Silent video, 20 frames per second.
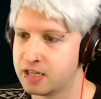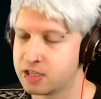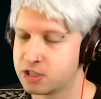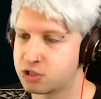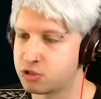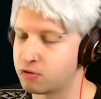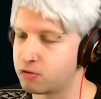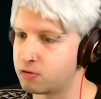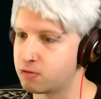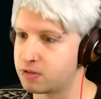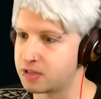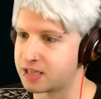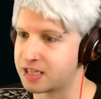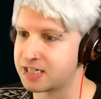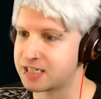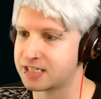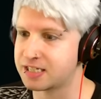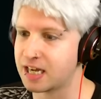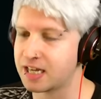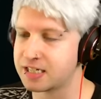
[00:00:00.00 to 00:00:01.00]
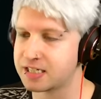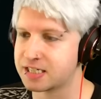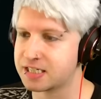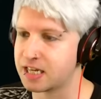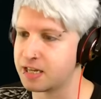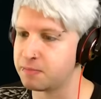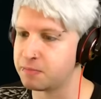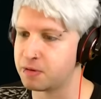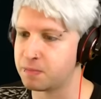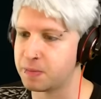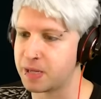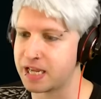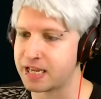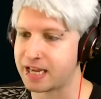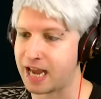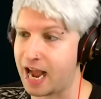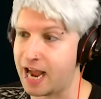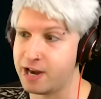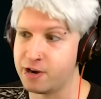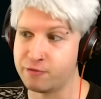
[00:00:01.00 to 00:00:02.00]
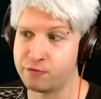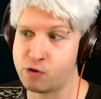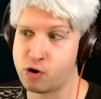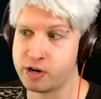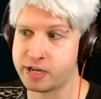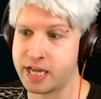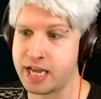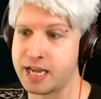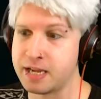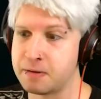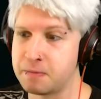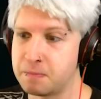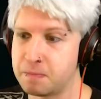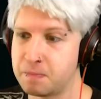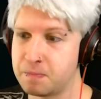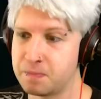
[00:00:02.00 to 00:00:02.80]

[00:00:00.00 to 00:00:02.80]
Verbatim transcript: So this does seem to be kind of working.